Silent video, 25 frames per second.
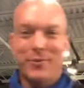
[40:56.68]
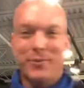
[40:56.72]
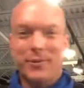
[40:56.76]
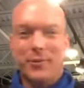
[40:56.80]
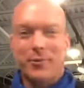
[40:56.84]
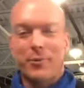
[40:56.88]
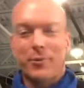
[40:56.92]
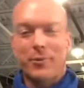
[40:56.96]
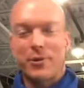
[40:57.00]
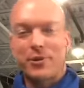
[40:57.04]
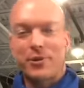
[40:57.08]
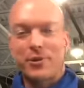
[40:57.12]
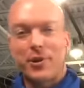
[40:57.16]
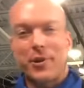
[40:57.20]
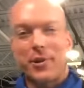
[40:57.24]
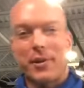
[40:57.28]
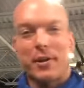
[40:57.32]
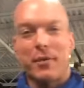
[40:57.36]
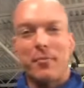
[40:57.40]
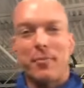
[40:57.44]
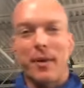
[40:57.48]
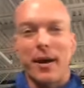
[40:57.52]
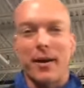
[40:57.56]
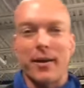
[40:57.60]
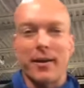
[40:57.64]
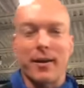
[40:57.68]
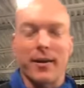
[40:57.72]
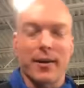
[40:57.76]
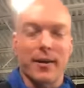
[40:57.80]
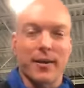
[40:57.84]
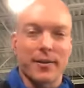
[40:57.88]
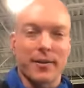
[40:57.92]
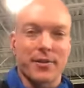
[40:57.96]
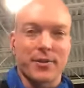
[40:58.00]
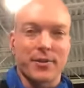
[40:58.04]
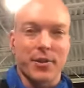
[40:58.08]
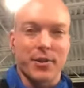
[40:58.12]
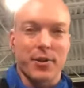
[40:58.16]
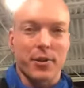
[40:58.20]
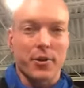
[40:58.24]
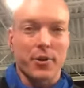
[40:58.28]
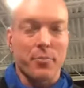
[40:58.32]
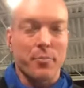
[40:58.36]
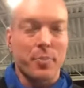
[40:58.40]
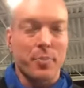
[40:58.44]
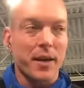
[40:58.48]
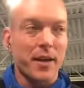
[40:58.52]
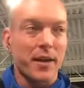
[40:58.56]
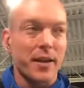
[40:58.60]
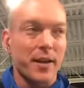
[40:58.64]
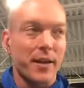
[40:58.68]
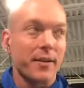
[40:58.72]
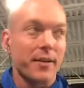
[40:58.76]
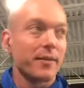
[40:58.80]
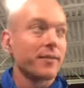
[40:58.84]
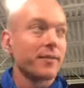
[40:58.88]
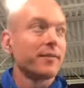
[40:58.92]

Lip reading: were talking about sarcopenia.